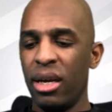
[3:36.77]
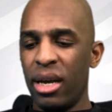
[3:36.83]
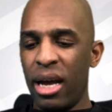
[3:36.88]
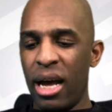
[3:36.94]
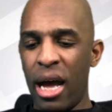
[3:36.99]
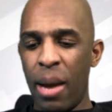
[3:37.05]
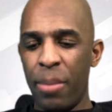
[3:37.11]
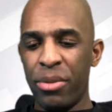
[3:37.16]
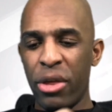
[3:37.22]

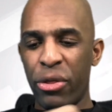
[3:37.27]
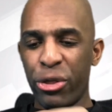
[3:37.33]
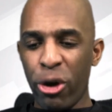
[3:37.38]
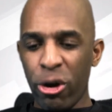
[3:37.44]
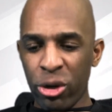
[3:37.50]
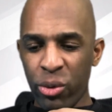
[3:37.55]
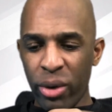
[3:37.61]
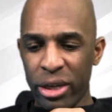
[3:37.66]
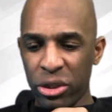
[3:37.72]
Um, the
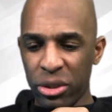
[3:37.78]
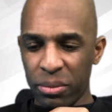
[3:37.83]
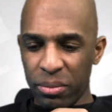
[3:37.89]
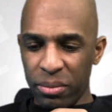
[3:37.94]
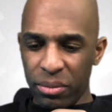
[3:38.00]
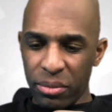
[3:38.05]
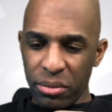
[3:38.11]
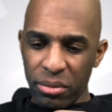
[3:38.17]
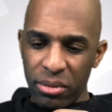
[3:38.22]
third question
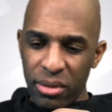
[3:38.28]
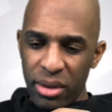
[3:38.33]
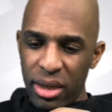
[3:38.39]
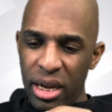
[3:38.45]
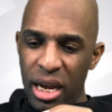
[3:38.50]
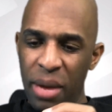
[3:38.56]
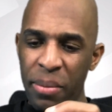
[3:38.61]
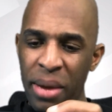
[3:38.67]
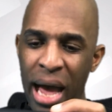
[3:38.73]

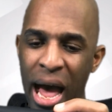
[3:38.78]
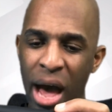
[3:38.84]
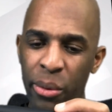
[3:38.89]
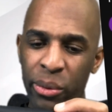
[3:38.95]
um, How